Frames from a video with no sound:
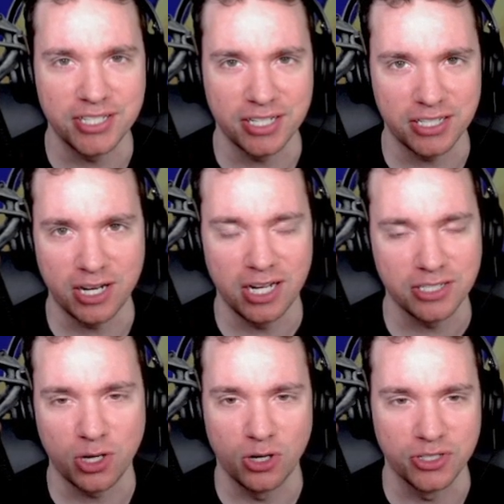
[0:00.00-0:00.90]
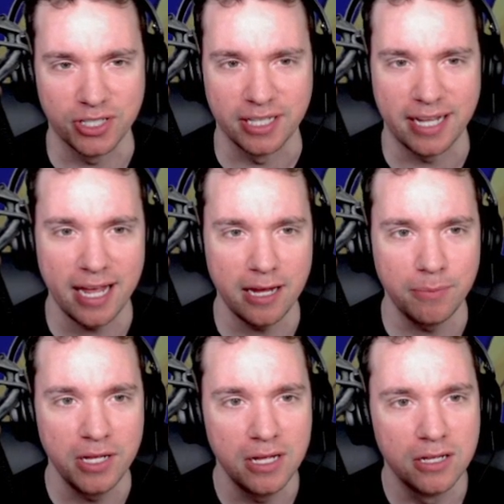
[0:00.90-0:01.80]
6-cost cards in the
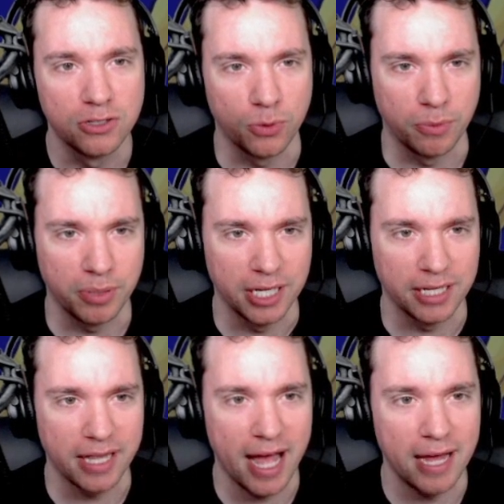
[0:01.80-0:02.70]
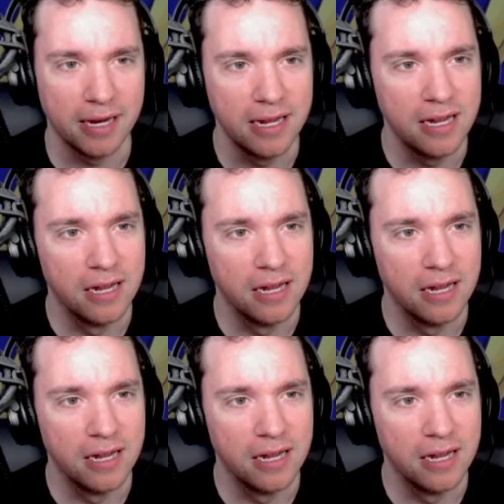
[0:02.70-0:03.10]
game, so we're playing that.